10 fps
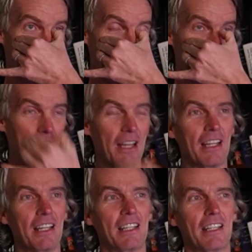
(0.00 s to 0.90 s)

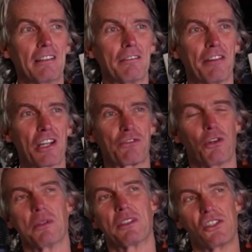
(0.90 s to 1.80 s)
And then fast
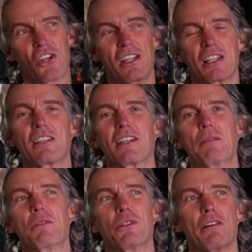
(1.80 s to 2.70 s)
forward to January
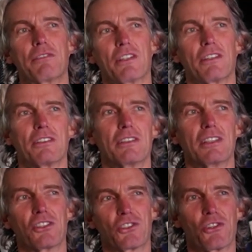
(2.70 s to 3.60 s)
time, after
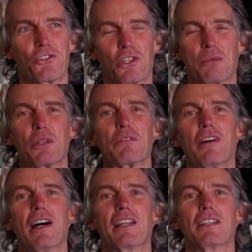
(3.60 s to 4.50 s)
the discussions on about the
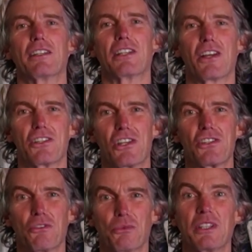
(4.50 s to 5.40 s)
fire and the
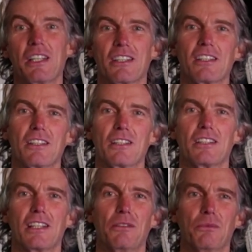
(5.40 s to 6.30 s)
realisation of what they did,
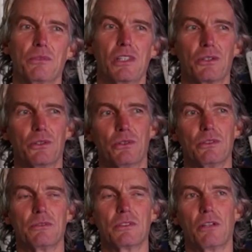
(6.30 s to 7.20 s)
and
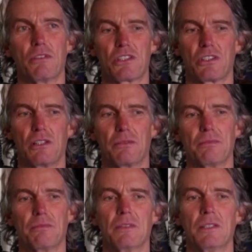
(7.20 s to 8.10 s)
obviously
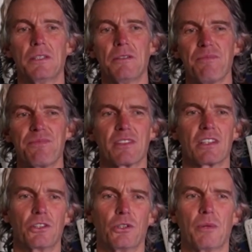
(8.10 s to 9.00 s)

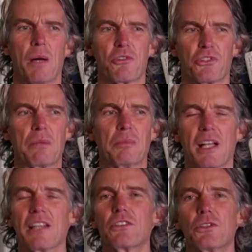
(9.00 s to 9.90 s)
know what I was really
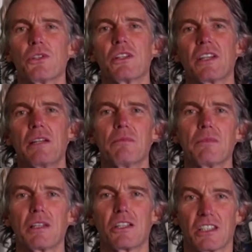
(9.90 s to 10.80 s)
planning to do at the
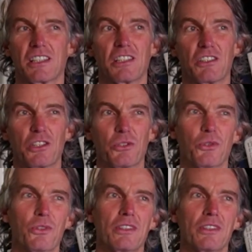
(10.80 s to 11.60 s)
time, because I didn't really know,